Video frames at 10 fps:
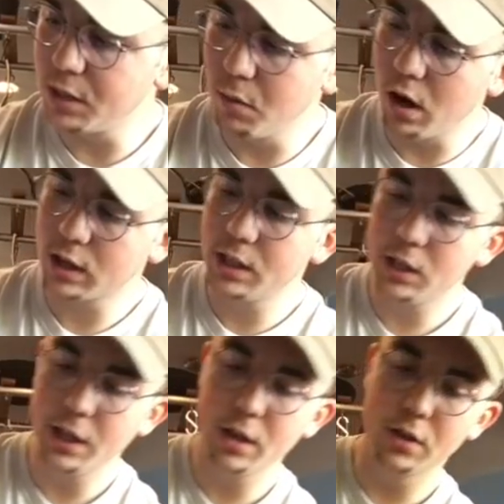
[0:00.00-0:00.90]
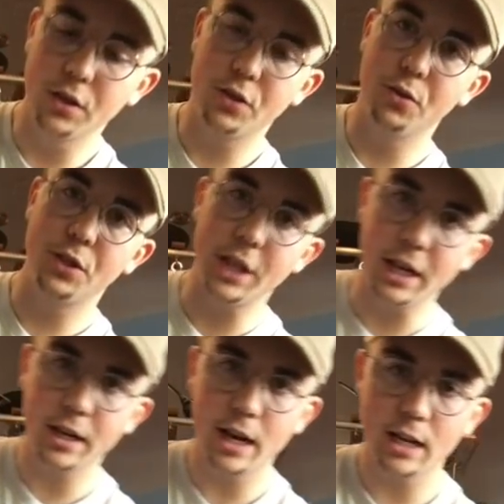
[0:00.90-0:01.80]
some OxyClean on the 2
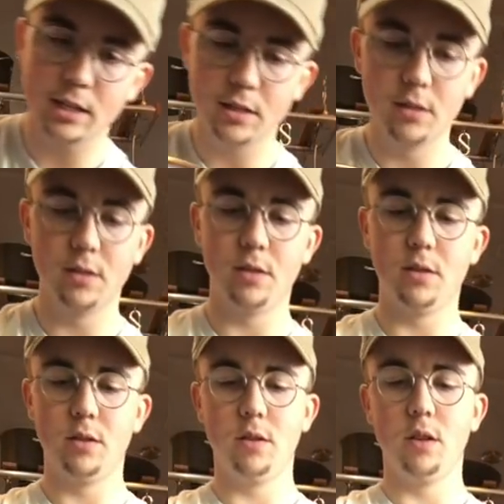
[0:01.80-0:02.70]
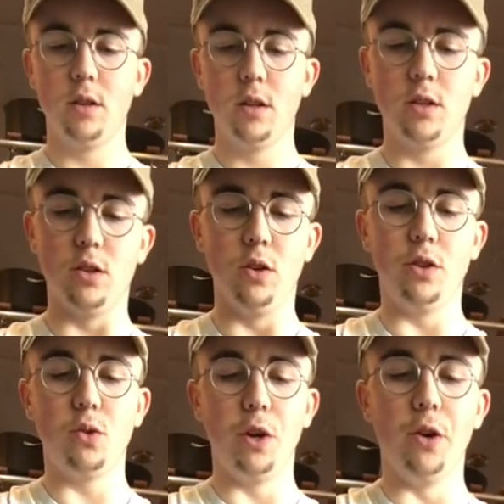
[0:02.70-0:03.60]
stained hats. So the
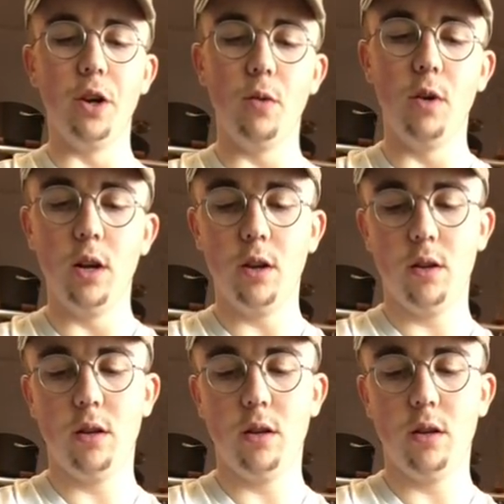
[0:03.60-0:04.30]
Toyota one,